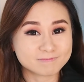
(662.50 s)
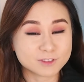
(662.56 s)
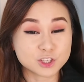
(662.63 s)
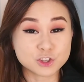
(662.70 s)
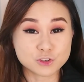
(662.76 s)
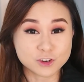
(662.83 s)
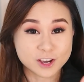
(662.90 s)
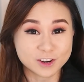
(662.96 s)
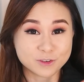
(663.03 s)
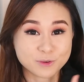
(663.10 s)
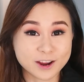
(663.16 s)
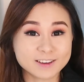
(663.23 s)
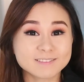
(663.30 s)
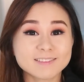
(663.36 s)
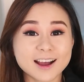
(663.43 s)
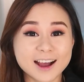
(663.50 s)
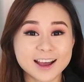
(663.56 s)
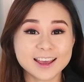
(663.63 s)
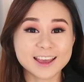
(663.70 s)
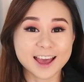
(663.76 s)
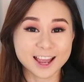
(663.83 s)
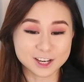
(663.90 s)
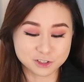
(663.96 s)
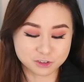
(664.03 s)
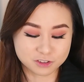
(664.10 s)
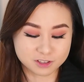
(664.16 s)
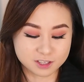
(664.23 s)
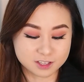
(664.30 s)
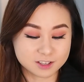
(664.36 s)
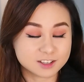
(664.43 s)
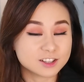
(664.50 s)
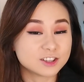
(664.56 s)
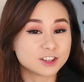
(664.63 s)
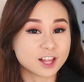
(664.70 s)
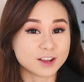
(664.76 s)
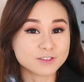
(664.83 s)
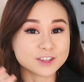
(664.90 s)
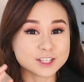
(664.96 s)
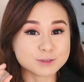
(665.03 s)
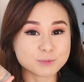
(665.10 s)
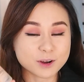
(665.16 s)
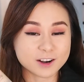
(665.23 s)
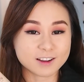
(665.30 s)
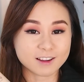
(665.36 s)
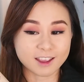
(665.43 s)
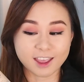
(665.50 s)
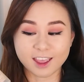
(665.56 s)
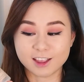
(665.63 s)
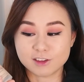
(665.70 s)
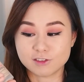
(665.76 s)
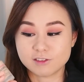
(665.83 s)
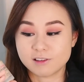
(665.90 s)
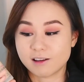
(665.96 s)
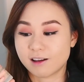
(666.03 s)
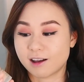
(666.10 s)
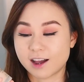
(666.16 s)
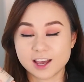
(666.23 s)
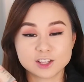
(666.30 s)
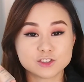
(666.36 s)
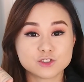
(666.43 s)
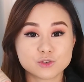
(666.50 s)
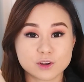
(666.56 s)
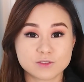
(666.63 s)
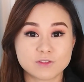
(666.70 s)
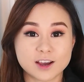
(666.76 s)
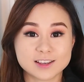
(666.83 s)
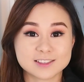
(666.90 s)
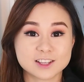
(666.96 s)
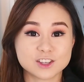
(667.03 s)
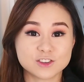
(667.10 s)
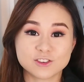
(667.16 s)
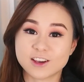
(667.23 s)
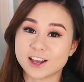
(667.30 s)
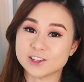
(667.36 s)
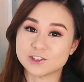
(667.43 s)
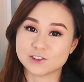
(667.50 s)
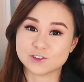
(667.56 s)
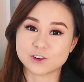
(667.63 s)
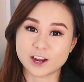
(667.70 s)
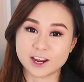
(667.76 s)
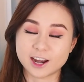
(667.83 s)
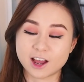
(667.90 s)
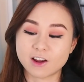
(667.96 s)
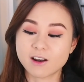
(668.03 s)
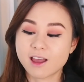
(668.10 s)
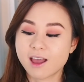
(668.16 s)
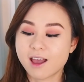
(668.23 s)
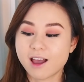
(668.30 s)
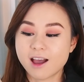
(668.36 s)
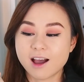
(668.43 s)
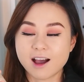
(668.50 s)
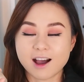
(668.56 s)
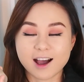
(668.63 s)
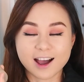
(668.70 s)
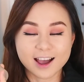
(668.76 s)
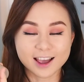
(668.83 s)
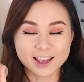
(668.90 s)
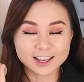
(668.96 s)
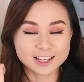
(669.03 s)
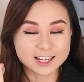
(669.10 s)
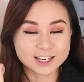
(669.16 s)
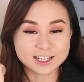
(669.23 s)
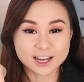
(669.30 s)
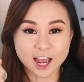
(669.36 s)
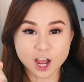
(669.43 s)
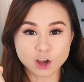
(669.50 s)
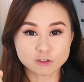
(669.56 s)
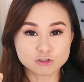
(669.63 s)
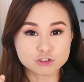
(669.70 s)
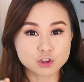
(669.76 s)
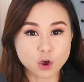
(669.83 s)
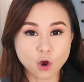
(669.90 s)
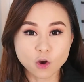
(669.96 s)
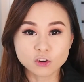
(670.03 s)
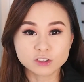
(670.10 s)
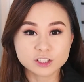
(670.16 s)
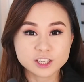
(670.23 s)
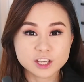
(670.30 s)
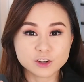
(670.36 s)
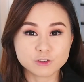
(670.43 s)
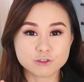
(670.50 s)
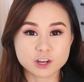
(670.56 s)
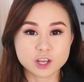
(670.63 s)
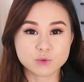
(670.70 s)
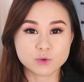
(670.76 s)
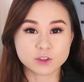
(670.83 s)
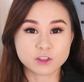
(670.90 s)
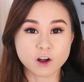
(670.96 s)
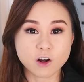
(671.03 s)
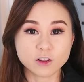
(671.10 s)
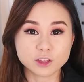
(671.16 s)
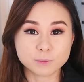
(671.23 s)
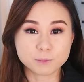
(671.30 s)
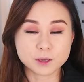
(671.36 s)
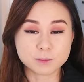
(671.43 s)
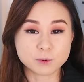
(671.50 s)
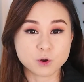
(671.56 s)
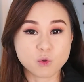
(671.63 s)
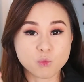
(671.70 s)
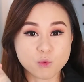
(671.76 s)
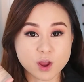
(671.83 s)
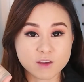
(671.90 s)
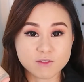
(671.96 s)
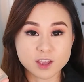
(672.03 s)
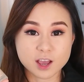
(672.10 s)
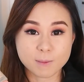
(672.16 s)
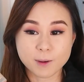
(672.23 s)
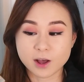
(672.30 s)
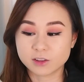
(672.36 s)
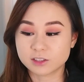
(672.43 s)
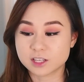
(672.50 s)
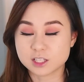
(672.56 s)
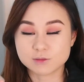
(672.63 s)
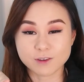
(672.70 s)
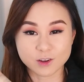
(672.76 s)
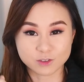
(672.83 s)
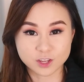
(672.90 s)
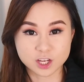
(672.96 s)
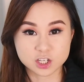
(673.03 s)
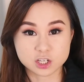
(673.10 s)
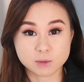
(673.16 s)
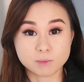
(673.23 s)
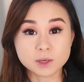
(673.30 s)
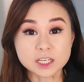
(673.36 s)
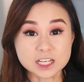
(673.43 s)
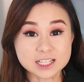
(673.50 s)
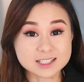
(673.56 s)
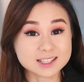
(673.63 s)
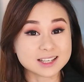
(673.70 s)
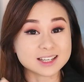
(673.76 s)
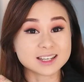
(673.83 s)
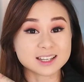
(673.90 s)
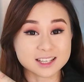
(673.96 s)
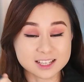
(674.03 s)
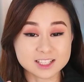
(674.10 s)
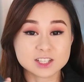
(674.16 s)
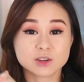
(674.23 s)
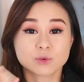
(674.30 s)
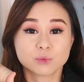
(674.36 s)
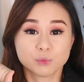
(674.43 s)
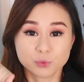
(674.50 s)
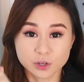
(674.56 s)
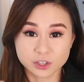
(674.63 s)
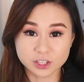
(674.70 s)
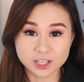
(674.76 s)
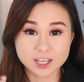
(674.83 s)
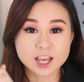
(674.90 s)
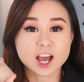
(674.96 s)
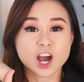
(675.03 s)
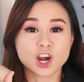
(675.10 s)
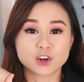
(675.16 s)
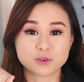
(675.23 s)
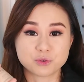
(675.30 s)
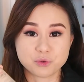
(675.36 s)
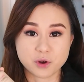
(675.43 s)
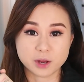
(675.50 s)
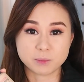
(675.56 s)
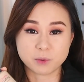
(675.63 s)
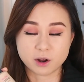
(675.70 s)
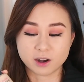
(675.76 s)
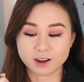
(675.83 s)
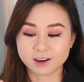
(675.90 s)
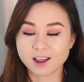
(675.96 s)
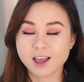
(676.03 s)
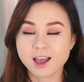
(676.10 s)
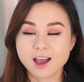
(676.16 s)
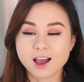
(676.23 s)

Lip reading: you got it right. I actually love this product and I do advise that you guys should try it out. I can now totally agree with all the people raving about this foundation because it is really a great product.